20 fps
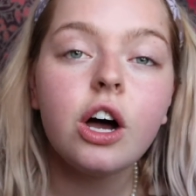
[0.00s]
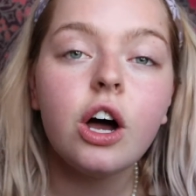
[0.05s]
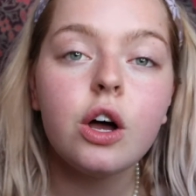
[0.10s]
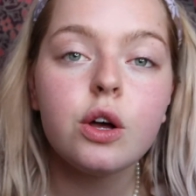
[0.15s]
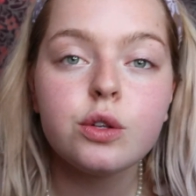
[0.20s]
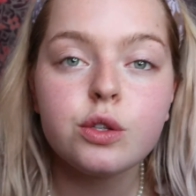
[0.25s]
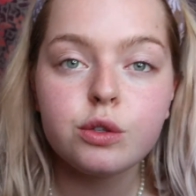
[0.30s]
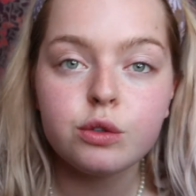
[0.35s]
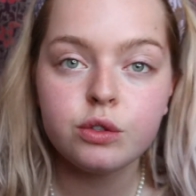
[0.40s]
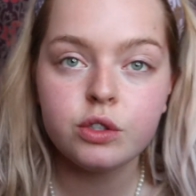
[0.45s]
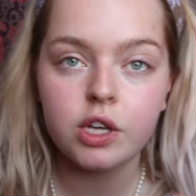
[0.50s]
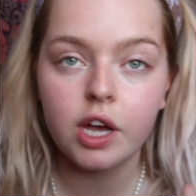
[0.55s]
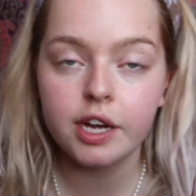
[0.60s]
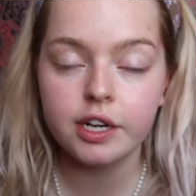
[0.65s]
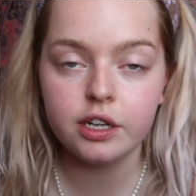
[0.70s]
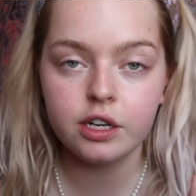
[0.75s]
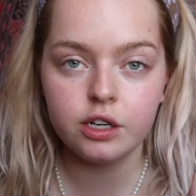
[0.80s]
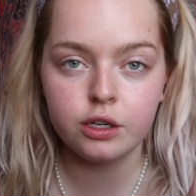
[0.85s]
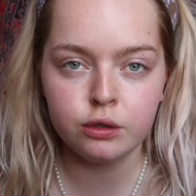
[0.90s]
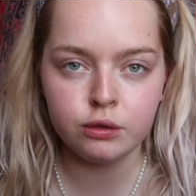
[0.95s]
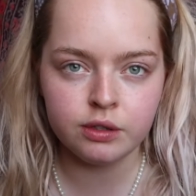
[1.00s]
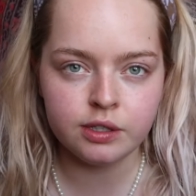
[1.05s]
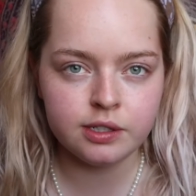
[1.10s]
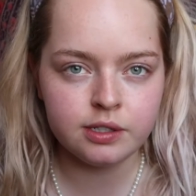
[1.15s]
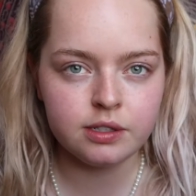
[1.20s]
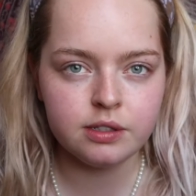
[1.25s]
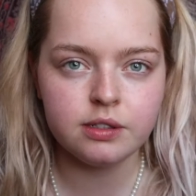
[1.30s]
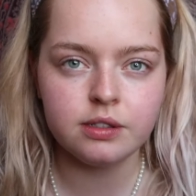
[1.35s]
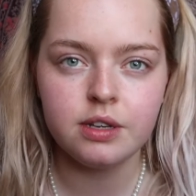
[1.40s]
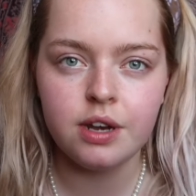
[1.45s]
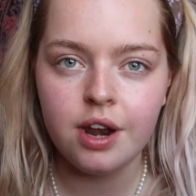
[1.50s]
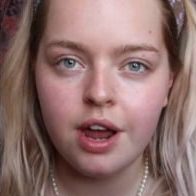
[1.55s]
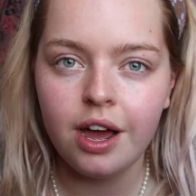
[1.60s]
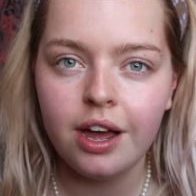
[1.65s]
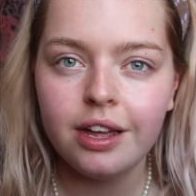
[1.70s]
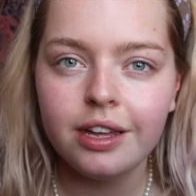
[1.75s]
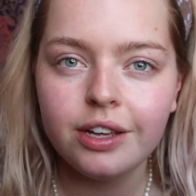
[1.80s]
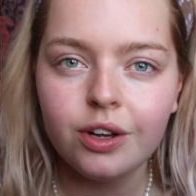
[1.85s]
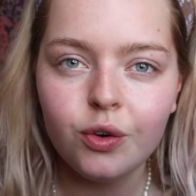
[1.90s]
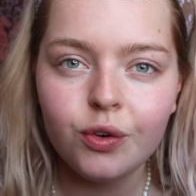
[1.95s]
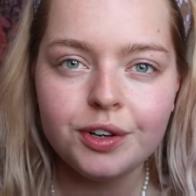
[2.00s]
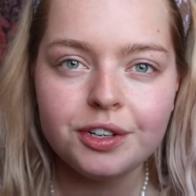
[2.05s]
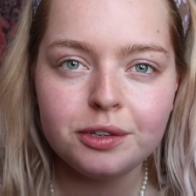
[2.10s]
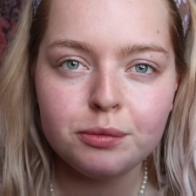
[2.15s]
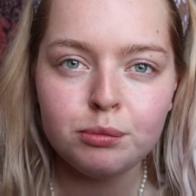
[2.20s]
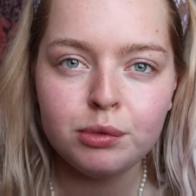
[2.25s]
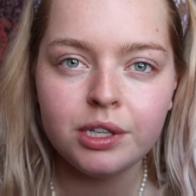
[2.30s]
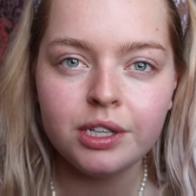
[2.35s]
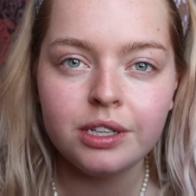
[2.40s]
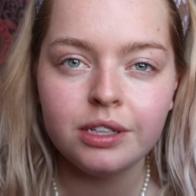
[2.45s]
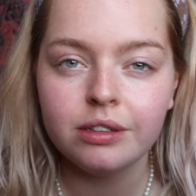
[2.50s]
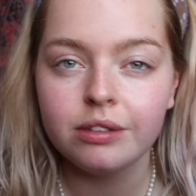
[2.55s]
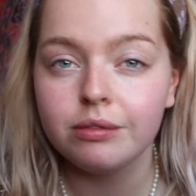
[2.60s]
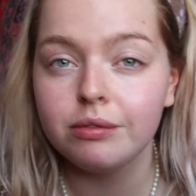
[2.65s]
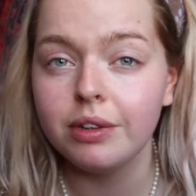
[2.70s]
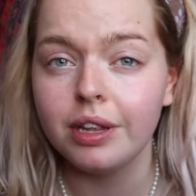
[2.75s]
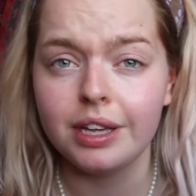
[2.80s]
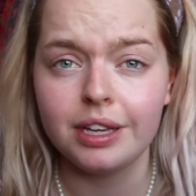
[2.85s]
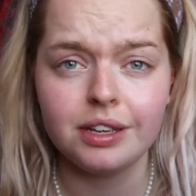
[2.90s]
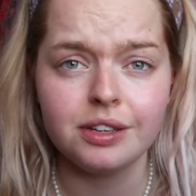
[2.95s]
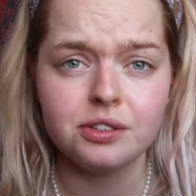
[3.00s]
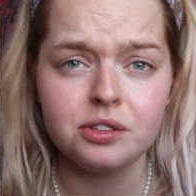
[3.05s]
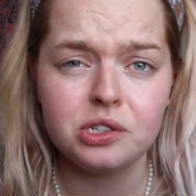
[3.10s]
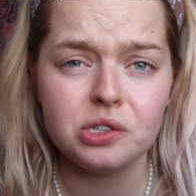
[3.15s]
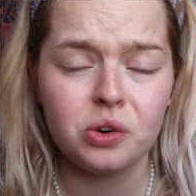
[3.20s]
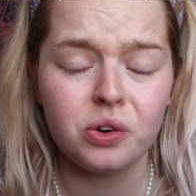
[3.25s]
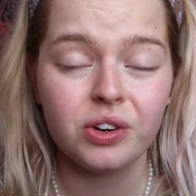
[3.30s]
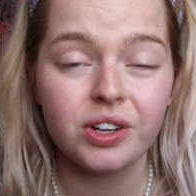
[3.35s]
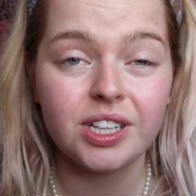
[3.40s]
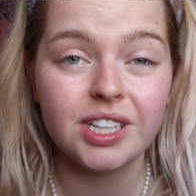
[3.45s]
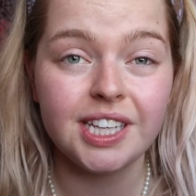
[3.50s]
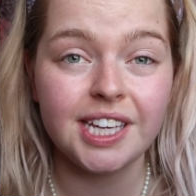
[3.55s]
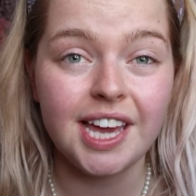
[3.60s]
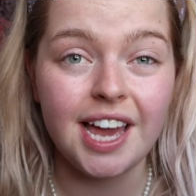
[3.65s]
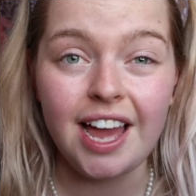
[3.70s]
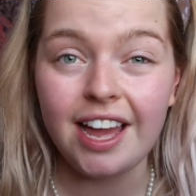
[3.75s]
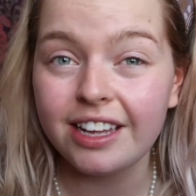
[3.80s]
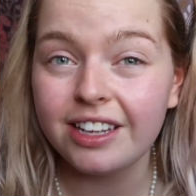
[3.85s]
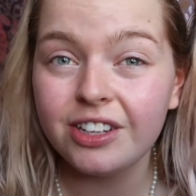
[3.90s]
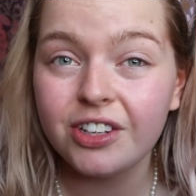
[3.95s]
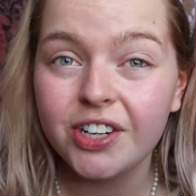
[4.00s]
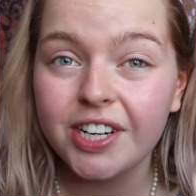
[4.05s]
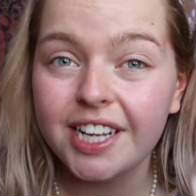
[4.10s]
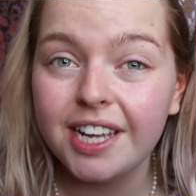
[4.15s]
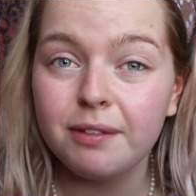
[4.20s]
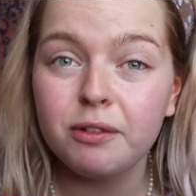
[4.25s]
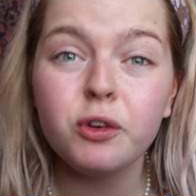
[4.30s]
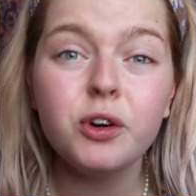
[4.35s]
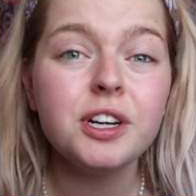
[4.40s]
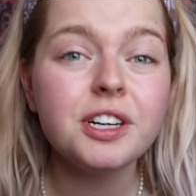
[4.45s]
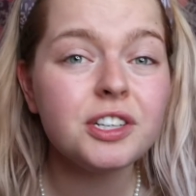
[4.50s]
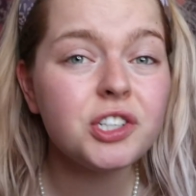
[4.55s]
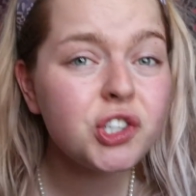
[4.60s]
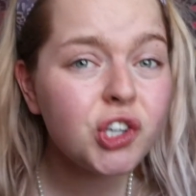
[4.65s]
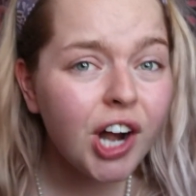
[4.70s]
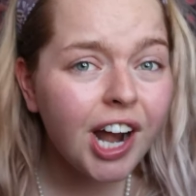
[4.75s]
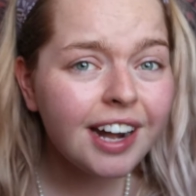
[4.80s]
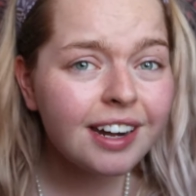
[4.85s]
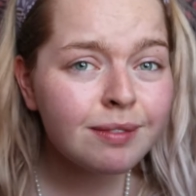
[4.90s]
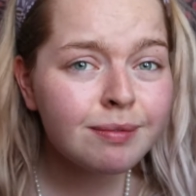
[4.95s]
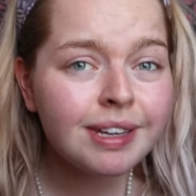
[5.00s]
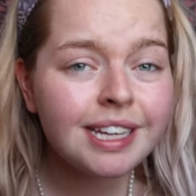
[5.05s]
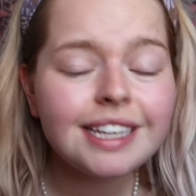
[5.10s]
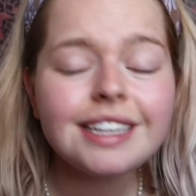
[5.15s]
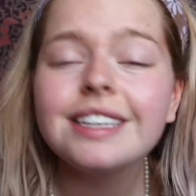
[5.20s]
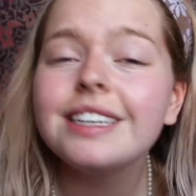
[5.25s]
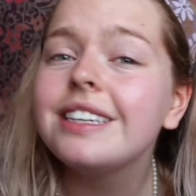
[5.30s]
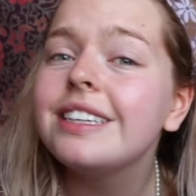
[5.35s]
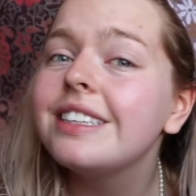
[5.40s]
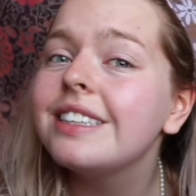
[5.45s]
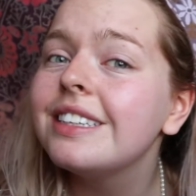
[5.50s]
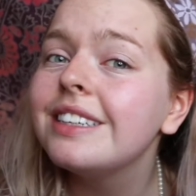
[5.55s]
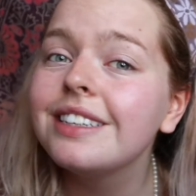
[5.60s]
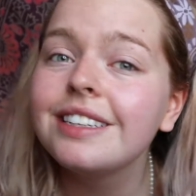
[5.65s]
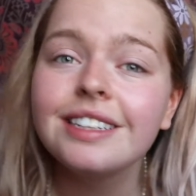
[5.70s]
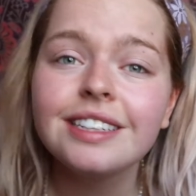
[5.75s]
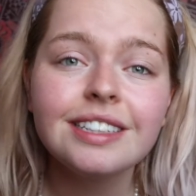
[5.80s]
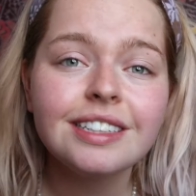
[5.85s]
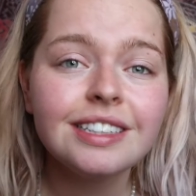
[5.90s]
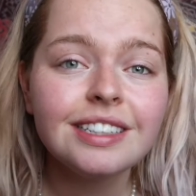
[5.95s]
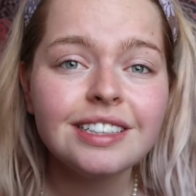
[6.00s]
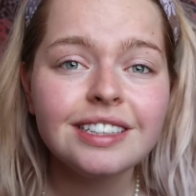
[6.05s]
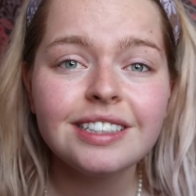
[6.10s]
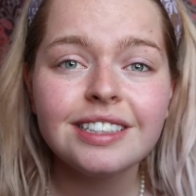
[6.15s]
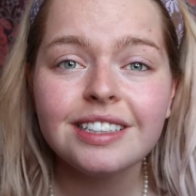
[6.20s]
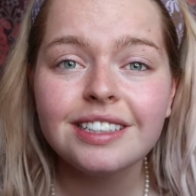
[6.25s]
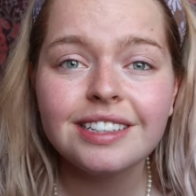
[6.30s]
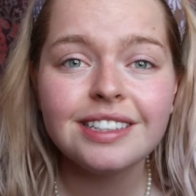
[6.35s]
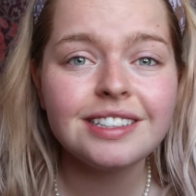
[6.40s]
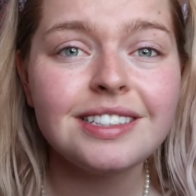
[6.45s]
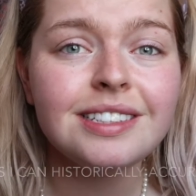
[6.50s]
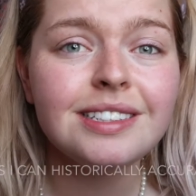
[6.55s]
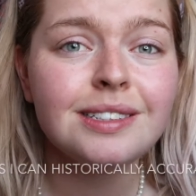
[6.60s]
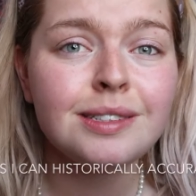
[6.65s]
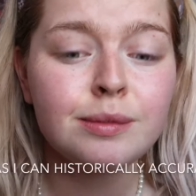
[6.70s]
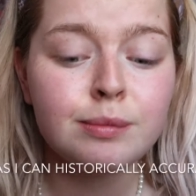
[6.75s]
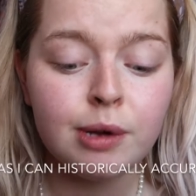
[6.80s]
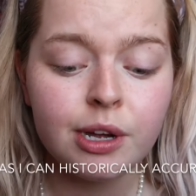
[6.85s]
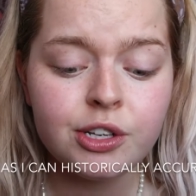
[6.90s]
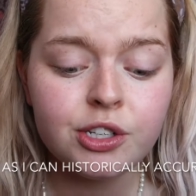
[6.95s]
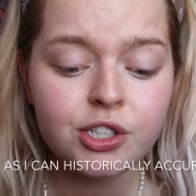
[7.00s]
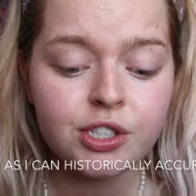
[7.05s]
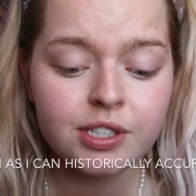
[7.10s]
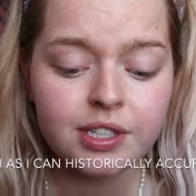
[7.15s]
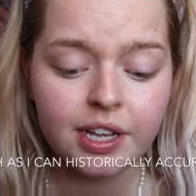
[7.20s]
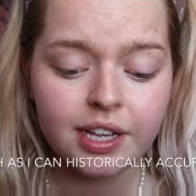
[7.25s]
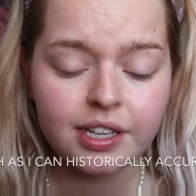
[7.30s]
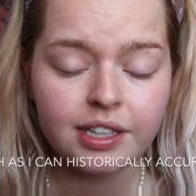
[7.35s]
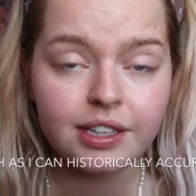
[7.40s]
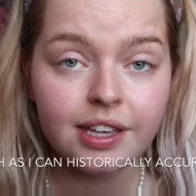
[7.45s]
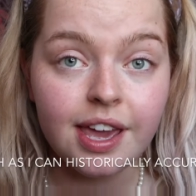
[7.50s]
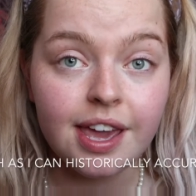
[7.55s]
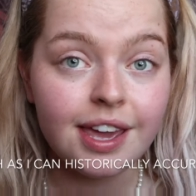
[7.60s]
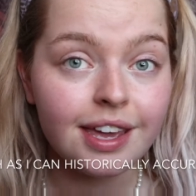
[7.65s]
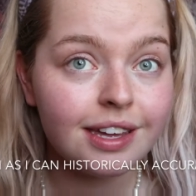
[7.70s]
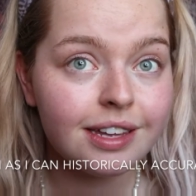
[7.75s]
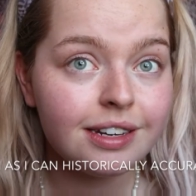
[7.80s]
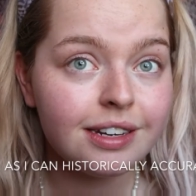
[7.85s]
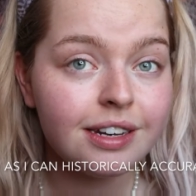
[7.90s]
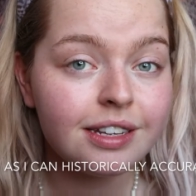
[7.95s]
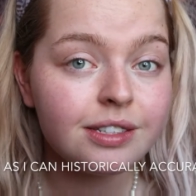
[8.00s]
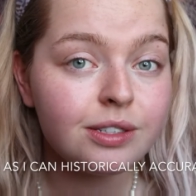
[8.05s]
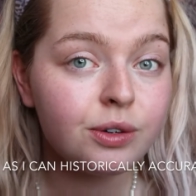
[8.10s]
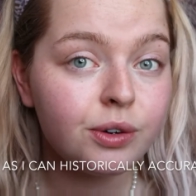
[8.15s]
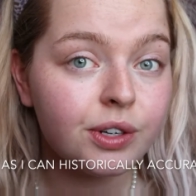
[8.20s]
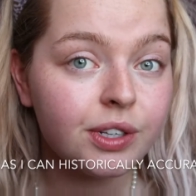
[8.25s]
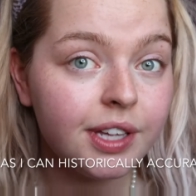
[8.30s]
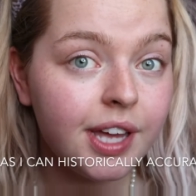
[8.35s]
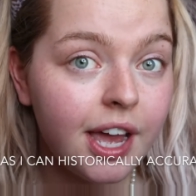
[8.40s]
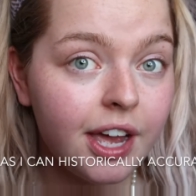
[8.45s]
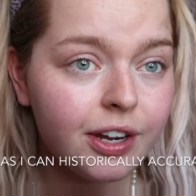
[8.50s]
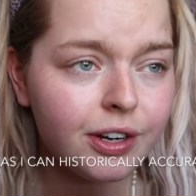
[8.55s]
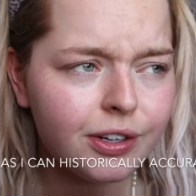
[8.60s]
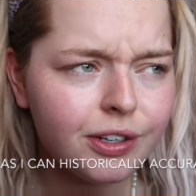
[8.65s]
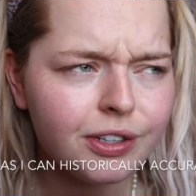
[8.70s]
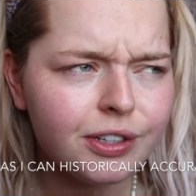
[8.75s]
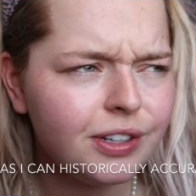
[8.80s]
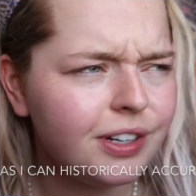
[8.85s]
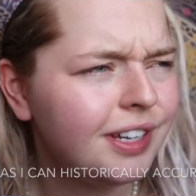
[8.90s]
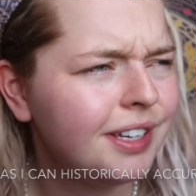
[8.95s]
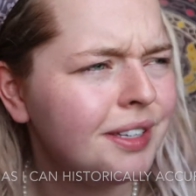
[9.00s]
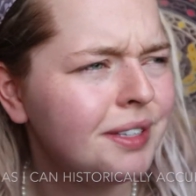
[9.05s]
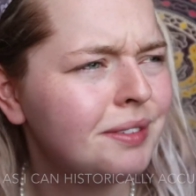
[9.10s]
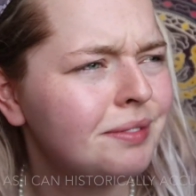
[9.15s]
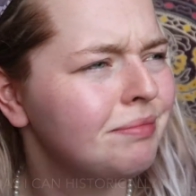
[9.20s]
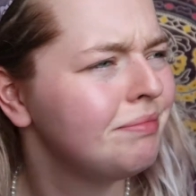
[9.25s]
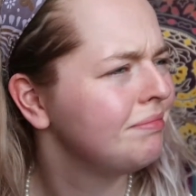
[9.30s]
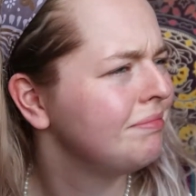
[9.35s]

Also, side note, this is not going to be like historically accurate. I'm going to try to make it as much as I can historically accurate.